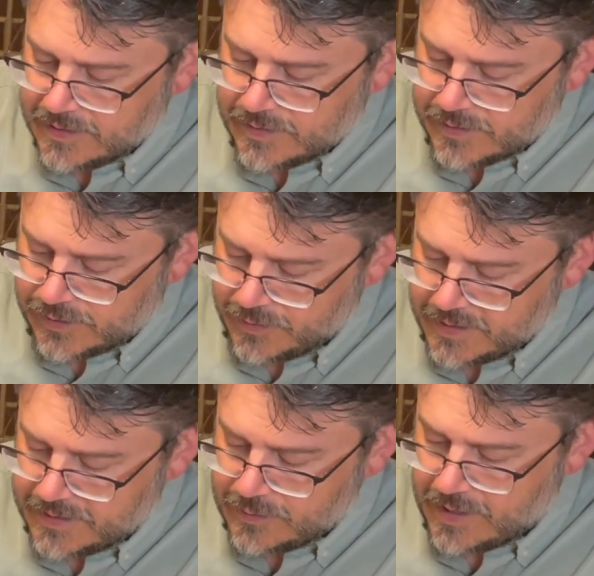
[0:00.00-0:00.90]
so
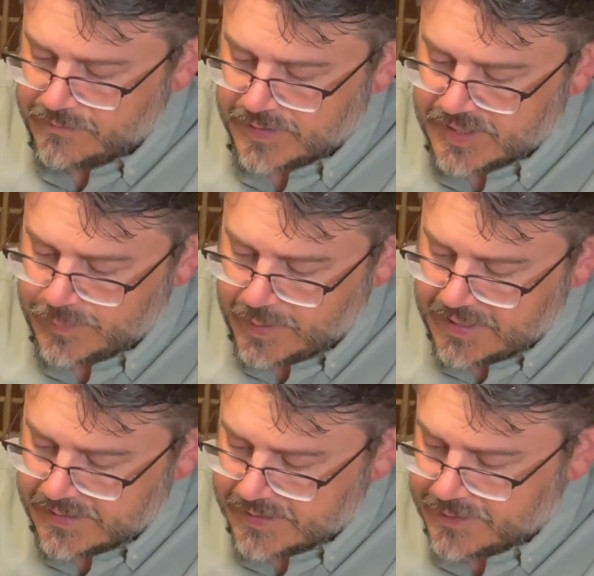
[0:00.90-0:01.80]
that you have the
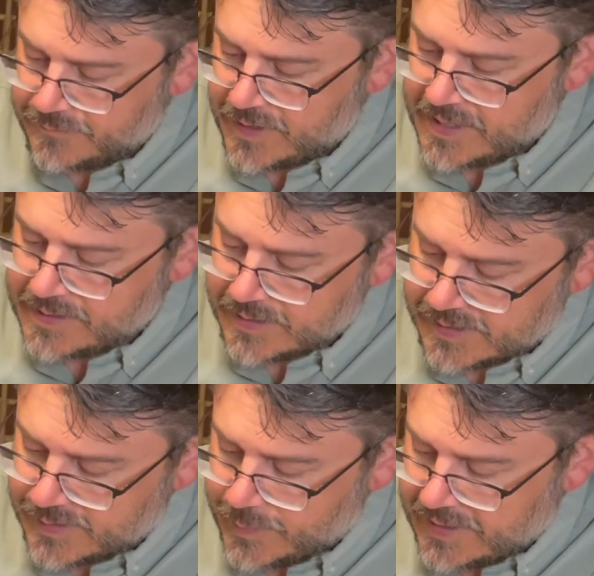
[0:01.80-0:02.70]
space, define the
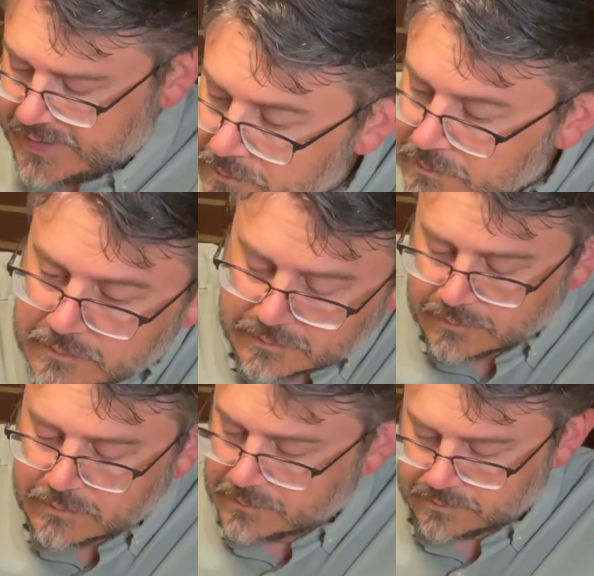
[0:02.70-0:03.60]
spaces a little
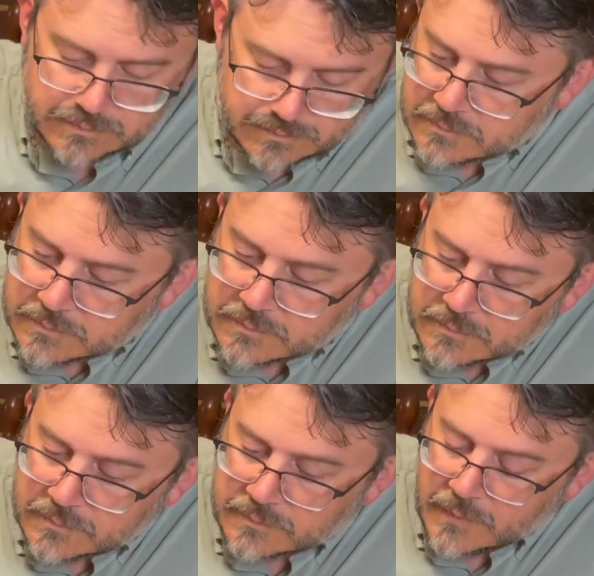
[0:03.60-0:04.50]
darker.
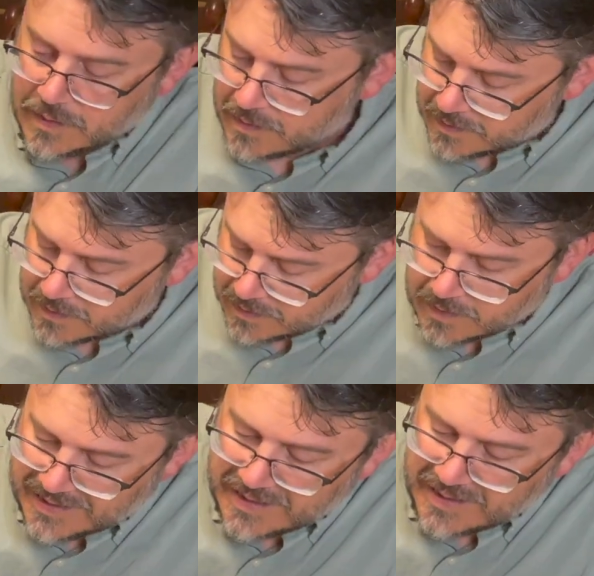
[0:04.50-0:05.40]
I think that
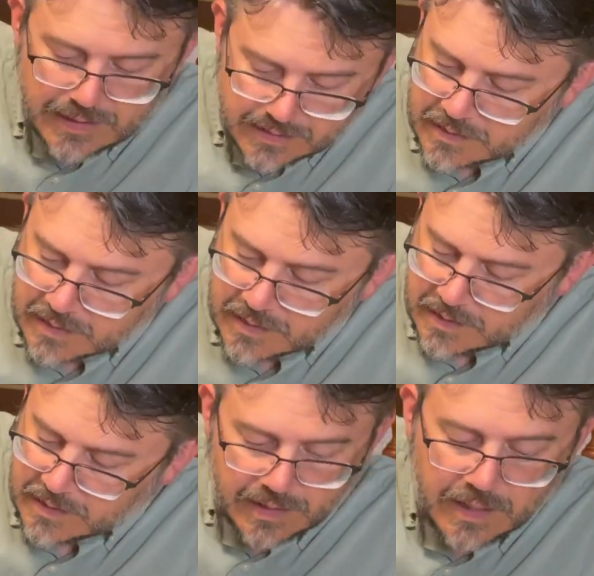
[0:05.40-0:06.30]
adds something
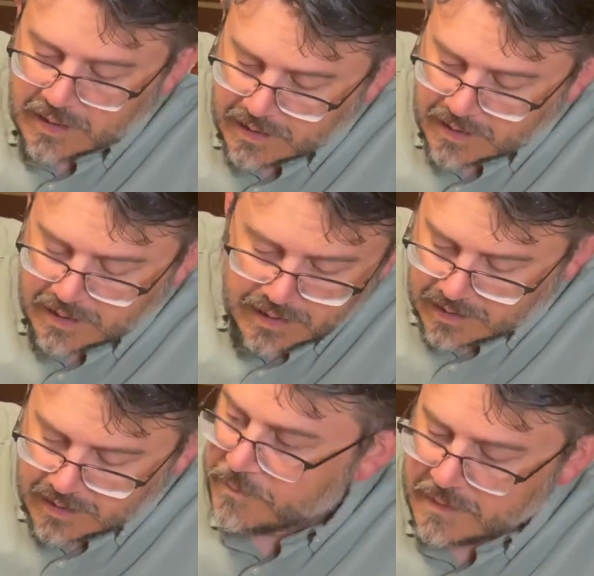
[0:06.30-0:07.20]
to it
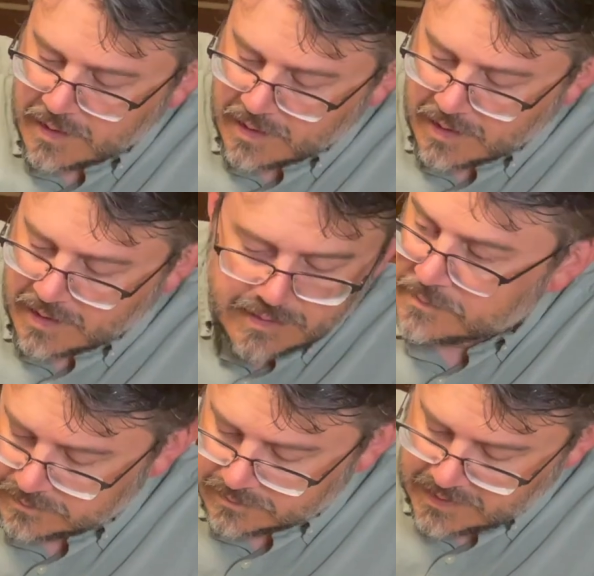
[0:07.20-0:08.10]
and throws
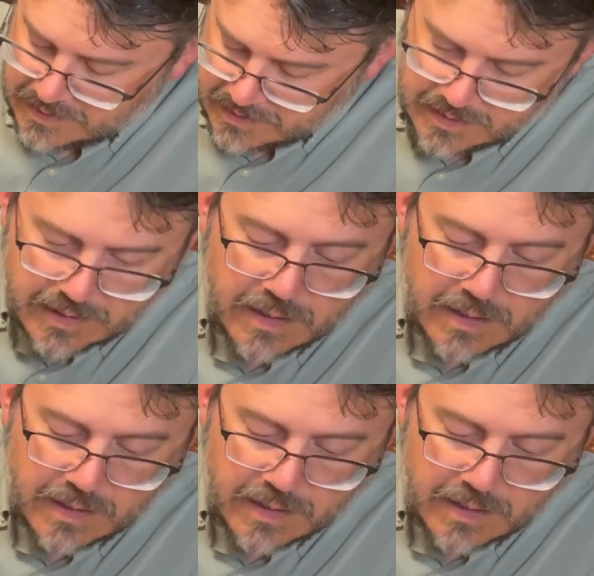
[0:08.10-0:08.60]
and gets